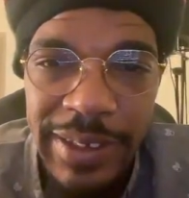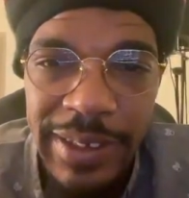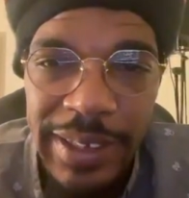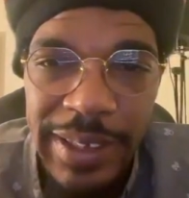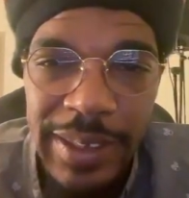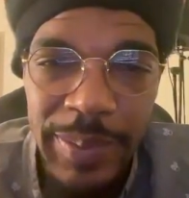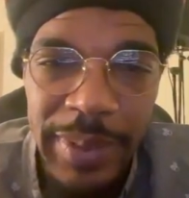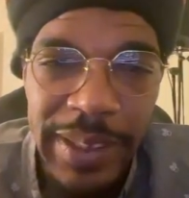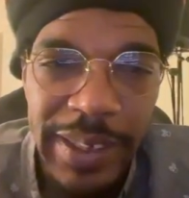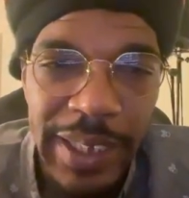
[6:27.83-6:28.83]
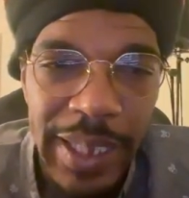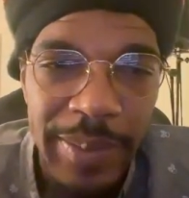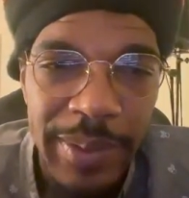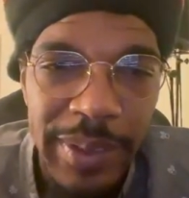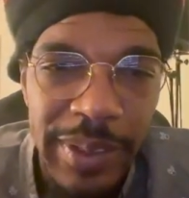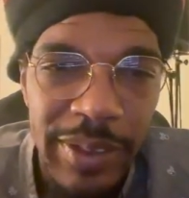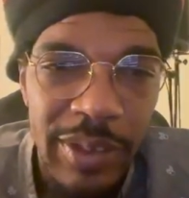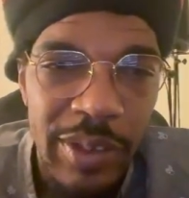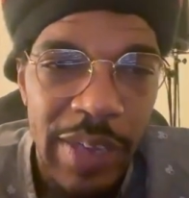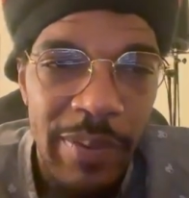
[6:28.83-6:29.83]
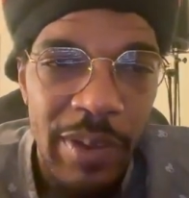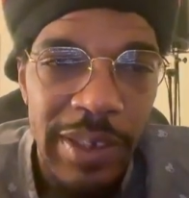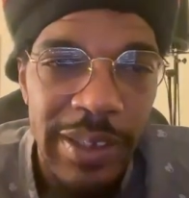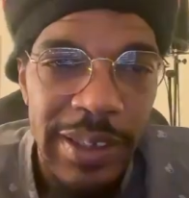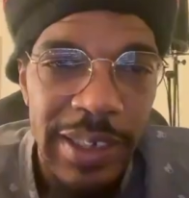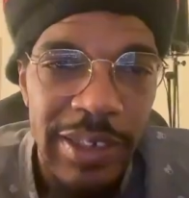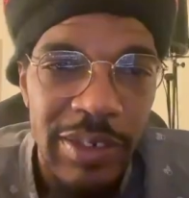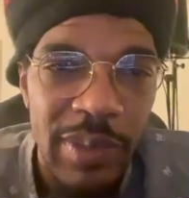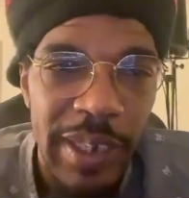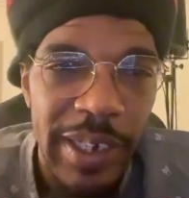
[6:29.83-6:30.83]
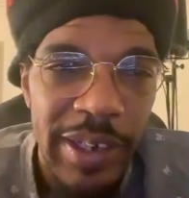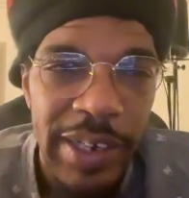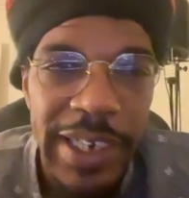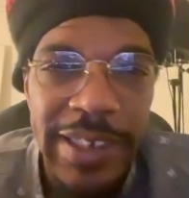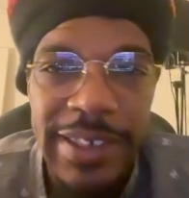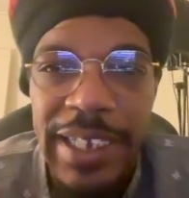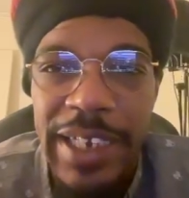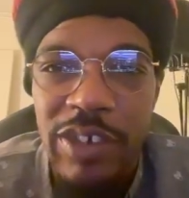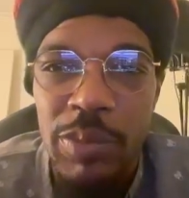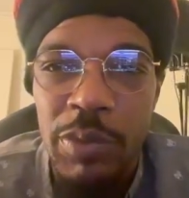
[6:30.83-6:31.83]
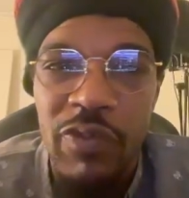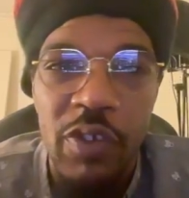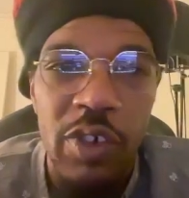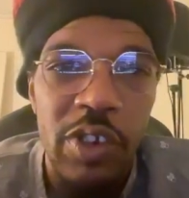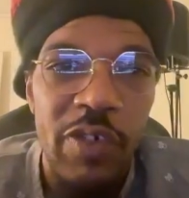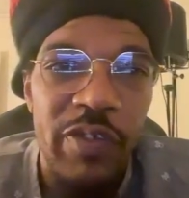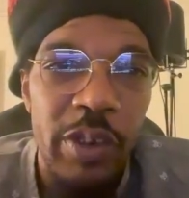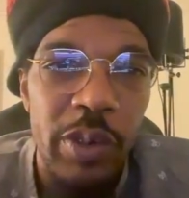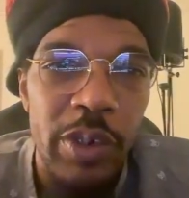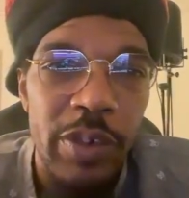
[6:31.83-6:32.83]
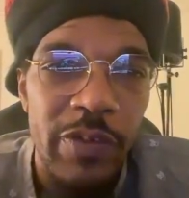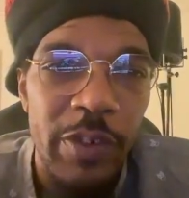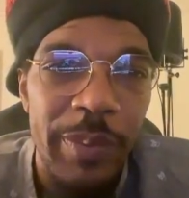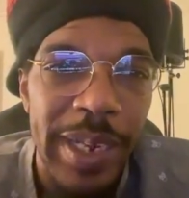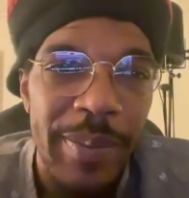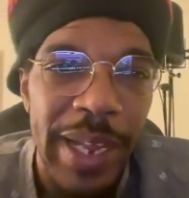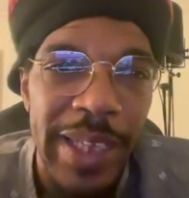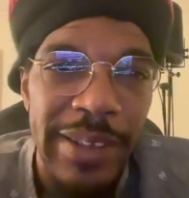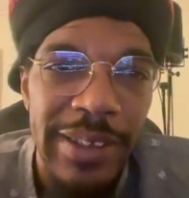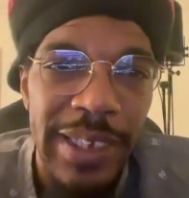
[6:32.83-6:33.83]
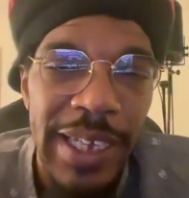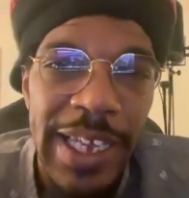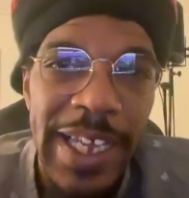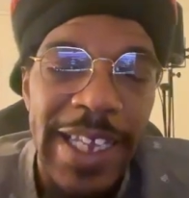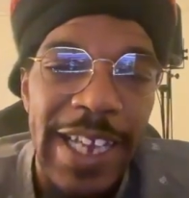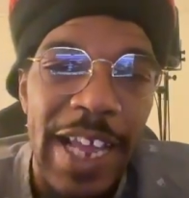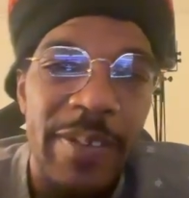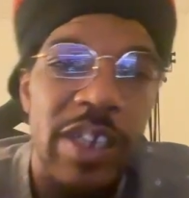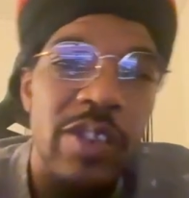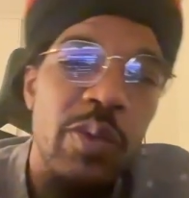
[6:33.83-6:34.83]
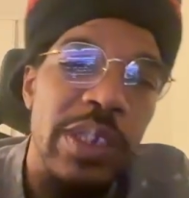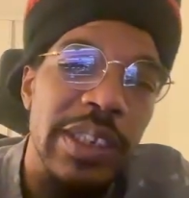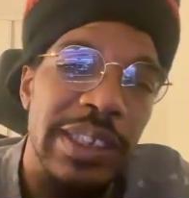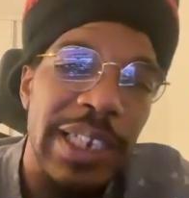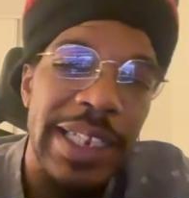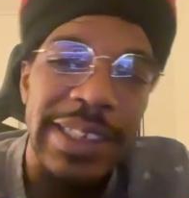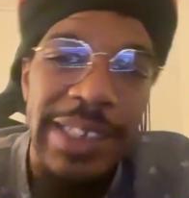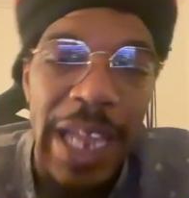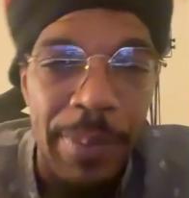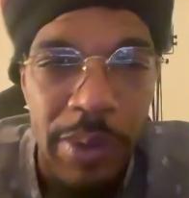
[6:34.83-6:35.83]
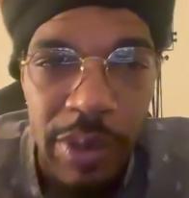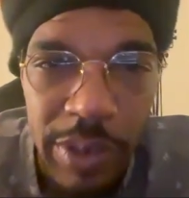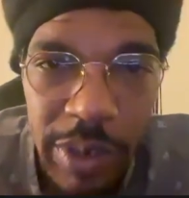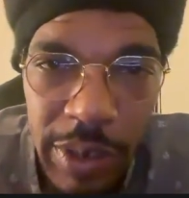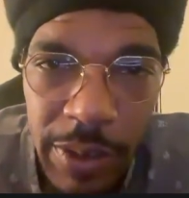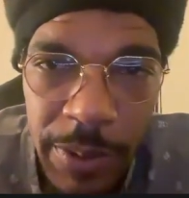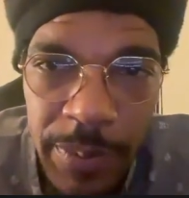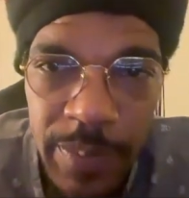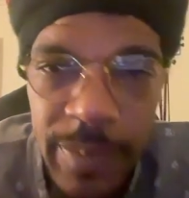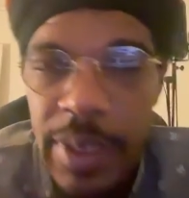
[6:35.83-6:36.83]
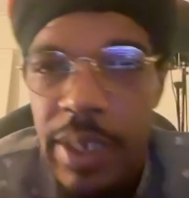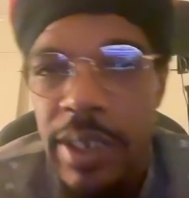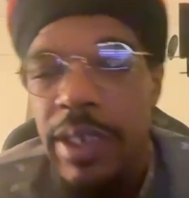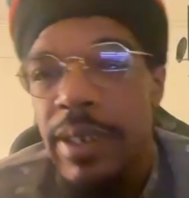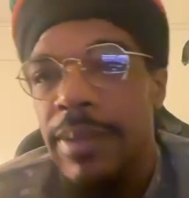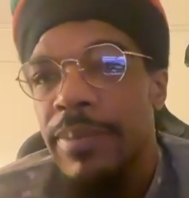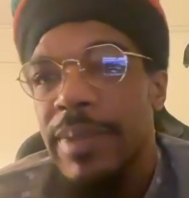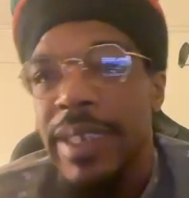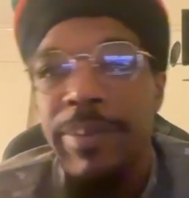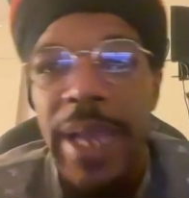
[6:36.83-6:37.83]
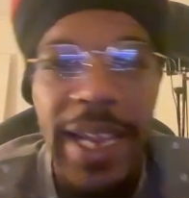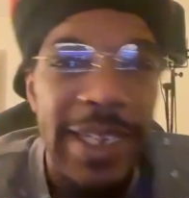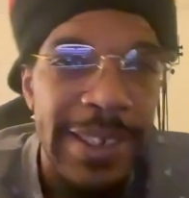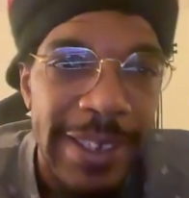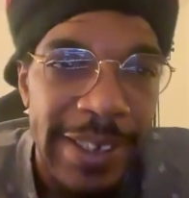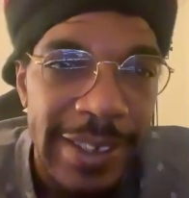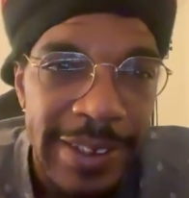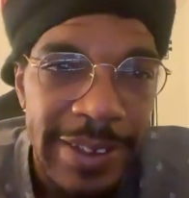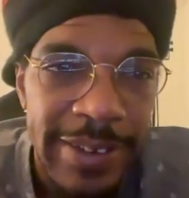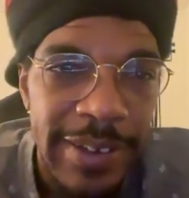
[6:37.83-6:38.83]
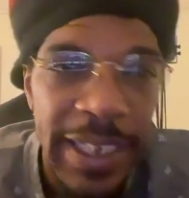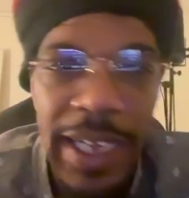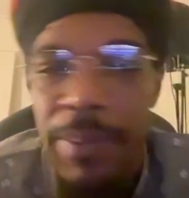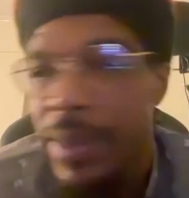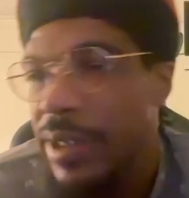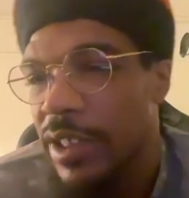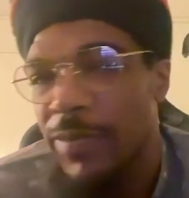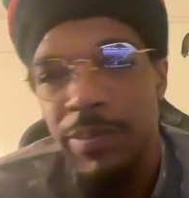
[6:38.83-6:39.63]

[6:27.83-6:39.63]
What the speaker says: and spending caps. So you have all these sections right here inside your portfolio viewer for MetaMask. And they have other ones like Zapper, DBank. They got a bunch of